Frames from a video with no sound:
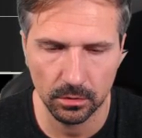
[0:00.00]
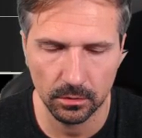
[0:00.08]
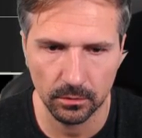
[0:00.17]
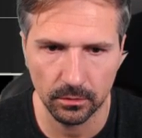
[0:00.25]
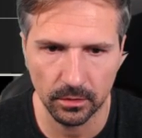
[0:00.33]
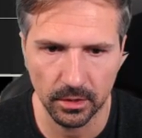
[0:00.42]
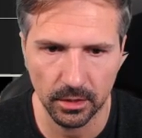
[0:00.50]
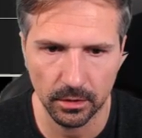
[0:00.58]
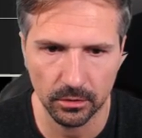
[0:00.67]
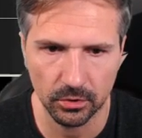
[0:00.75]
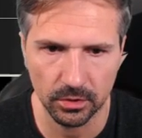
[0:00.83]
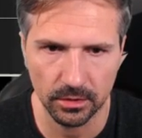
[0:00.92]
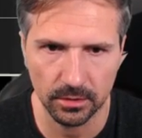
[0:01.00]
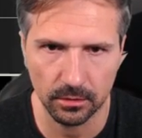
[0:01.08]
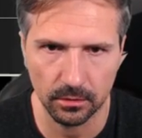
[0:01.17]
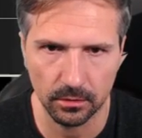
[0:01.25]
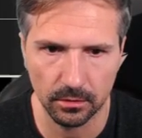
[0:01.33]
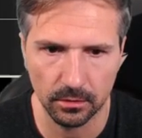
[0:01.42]
So you can just
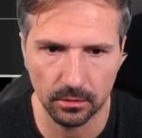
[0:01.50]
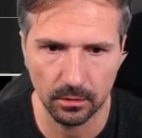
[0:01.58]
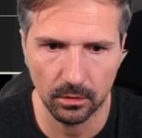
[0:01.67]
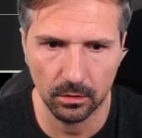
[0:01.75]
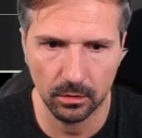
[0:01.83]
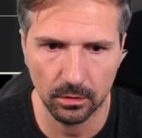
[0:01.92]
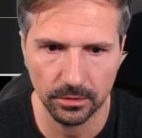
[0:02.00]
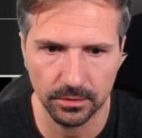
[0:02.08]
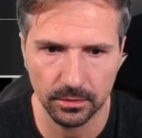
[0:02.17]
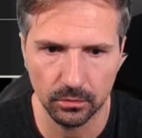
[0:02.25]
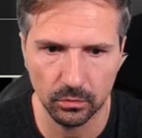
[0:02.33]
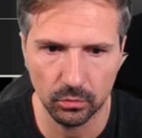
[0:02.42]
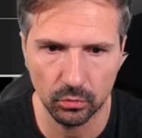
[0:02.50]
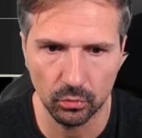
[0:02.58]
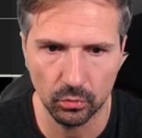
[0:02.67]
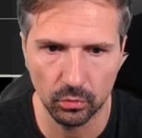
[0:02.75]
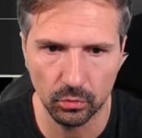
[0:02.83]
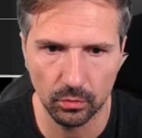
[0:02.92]

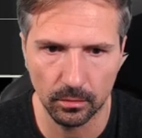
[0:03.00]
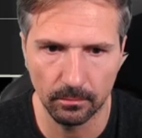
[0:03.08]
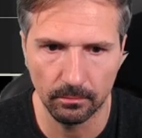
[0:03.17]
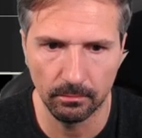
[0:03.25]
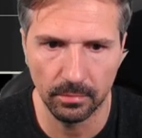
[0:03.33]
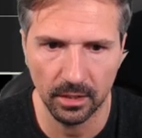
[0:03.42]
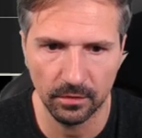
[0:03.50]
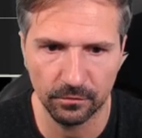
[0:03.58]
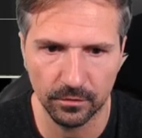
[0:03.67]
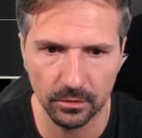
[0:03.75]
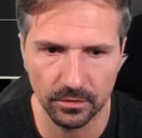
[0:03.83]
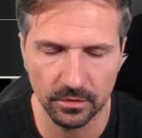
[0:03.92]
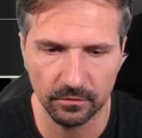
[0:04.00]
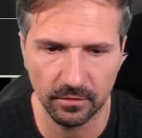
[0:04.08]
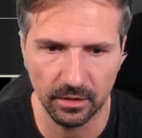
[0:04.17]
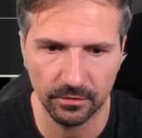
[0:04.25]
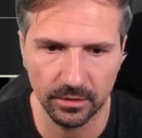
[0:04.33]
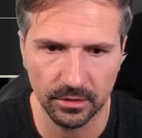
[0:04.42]
also buff your
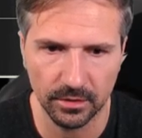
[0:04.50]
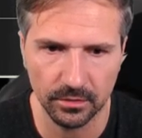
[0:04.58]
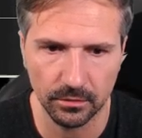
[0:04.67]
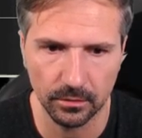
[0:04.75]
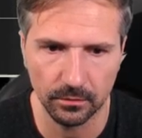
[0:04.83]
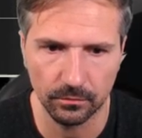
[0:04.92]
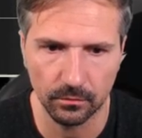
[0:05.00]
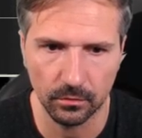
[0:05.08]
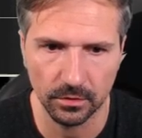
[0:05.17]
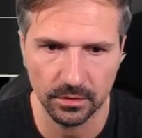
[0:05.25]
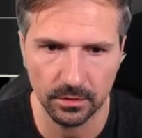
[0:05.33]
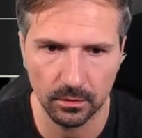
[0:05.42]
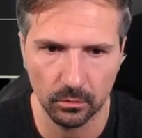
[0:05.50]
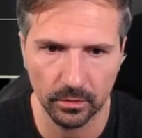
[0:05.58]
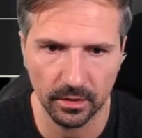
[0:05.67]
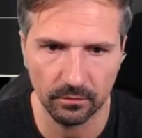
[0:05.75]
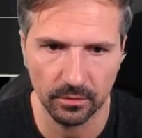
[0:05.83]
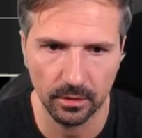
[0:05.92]
surviving T-34s now with
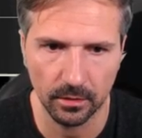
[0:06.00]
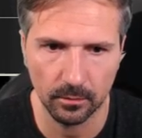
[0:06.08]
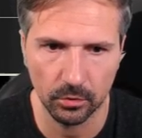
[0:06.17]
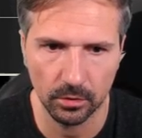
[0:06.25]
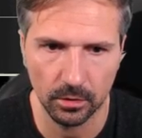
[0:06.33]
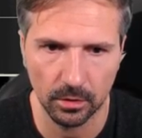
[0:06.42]
heavy armor.